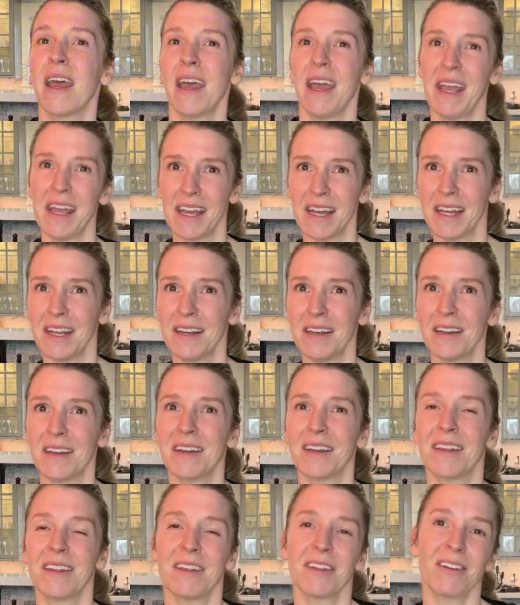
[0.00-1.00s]
And
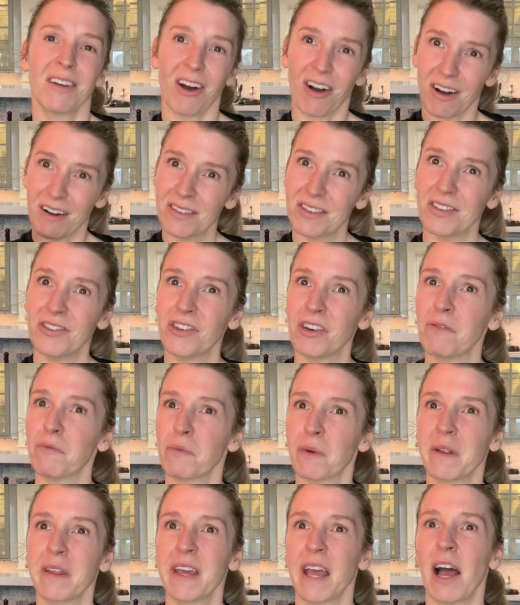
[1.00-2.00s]
oxygen
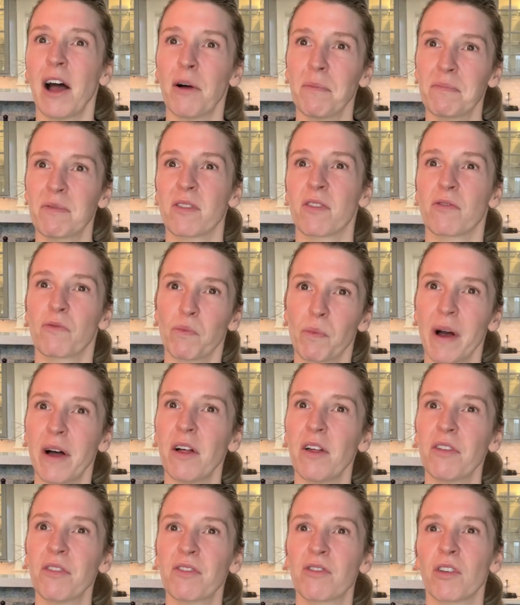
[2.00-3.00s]
really helps as well,